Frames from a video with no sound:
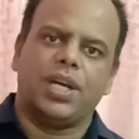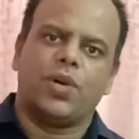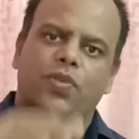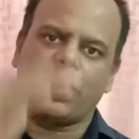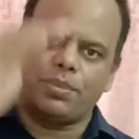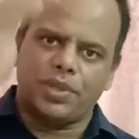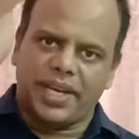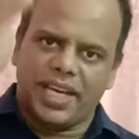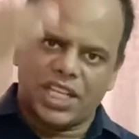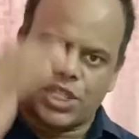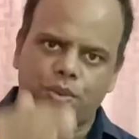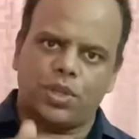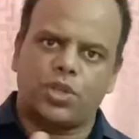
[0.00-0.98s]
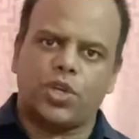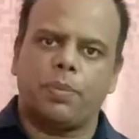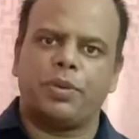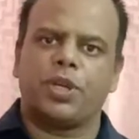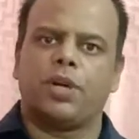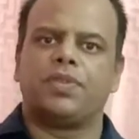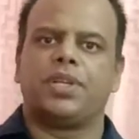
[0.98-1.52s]
from the actual
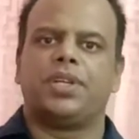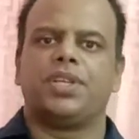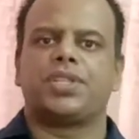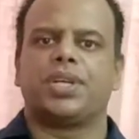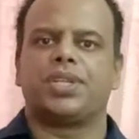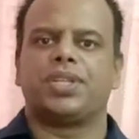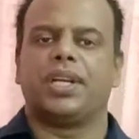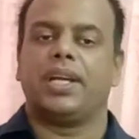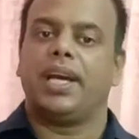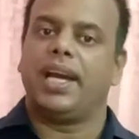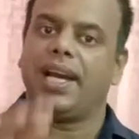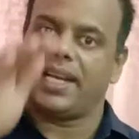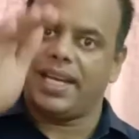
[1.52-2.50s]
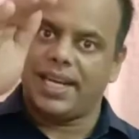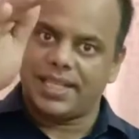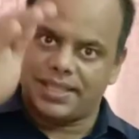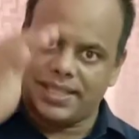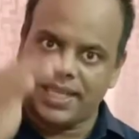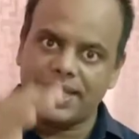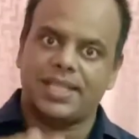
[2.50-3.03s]
topic of the discussion, and
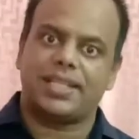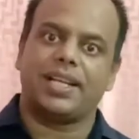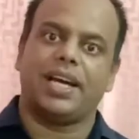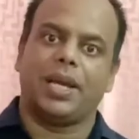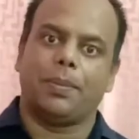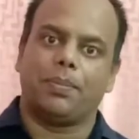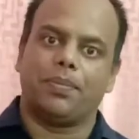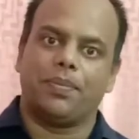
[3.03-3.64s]
at that time,